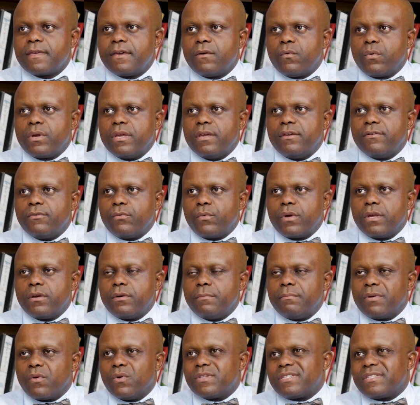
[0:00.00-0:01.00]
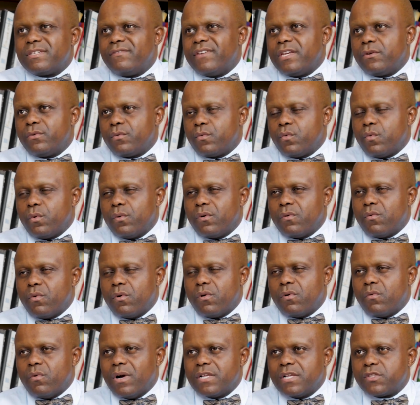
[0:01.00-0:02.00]
because even
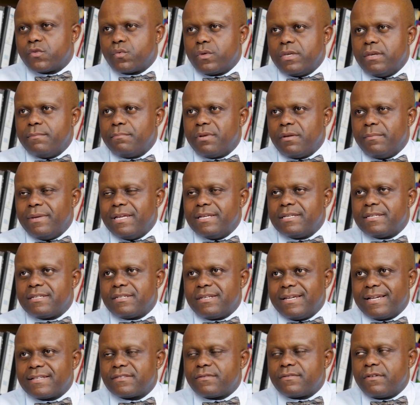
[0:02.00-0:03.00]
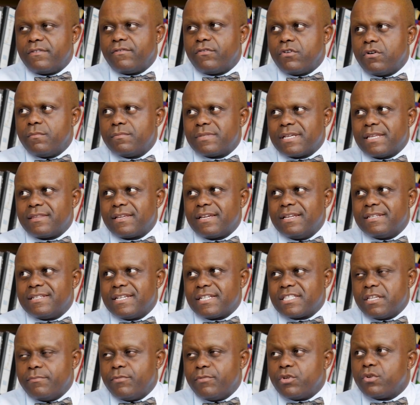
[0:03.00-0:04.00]
once we implement tax reforms, I think it
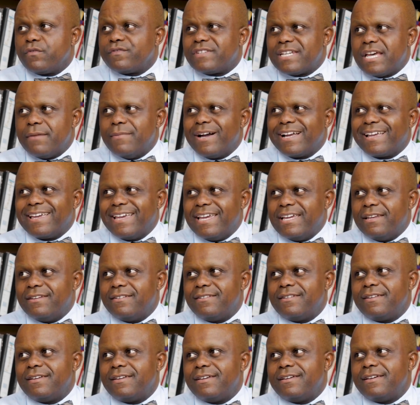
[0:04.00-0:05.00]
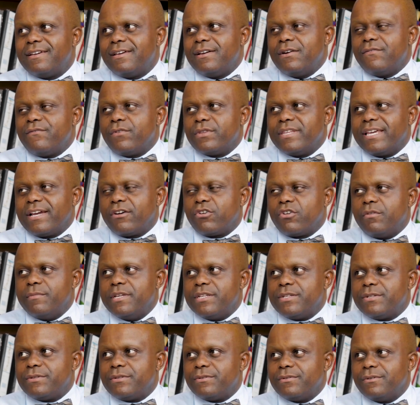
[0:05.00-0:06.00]
takes a bit of time again for the economy
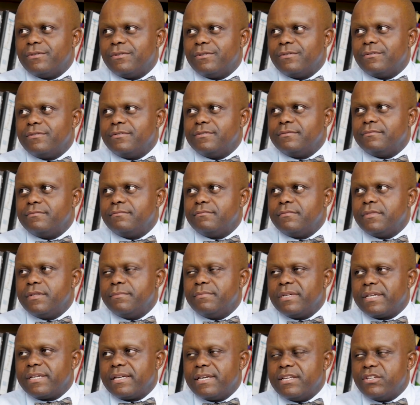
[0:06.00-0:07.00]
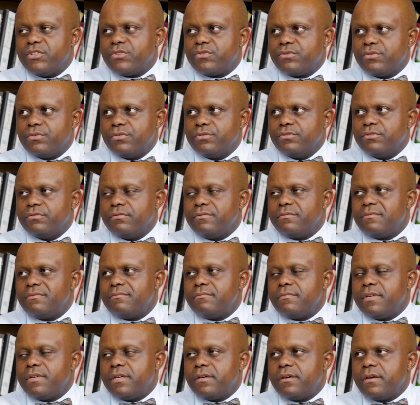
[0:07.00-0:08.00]
to begin to
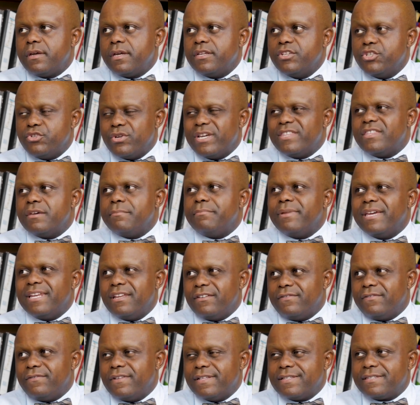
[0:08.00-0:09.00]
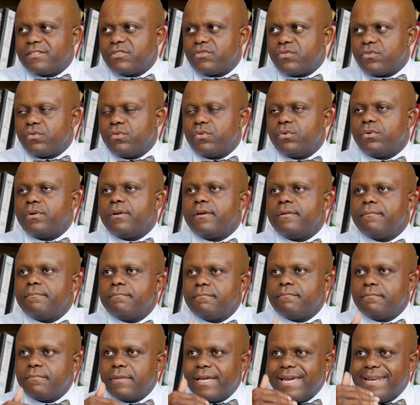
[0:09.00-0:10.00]
enjoy the benefits through
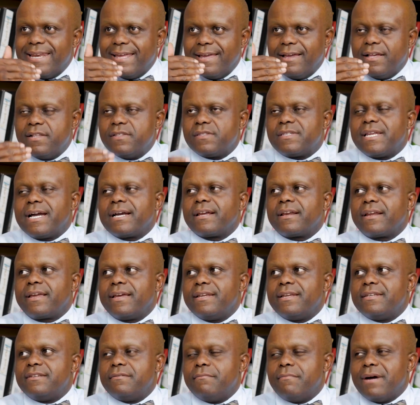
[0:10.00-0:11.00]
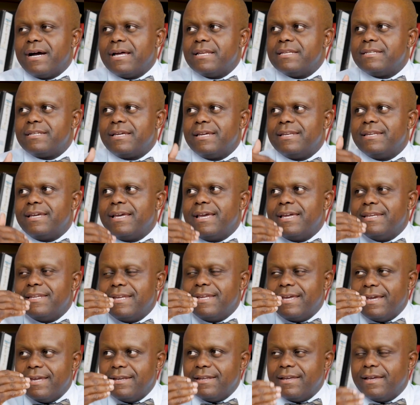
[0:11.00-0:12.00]
enhanced aggregate demand and
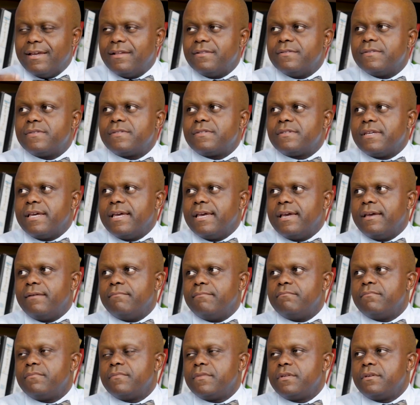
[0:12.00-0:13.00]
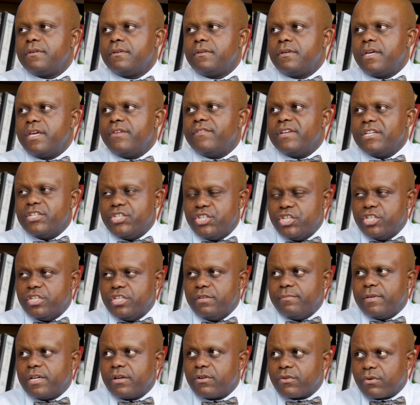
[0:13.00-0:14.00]
enhanced even
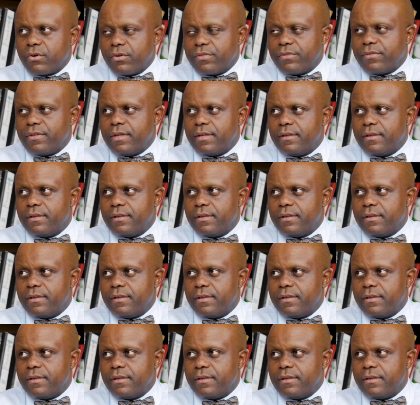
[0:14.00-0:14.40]
GDP growth.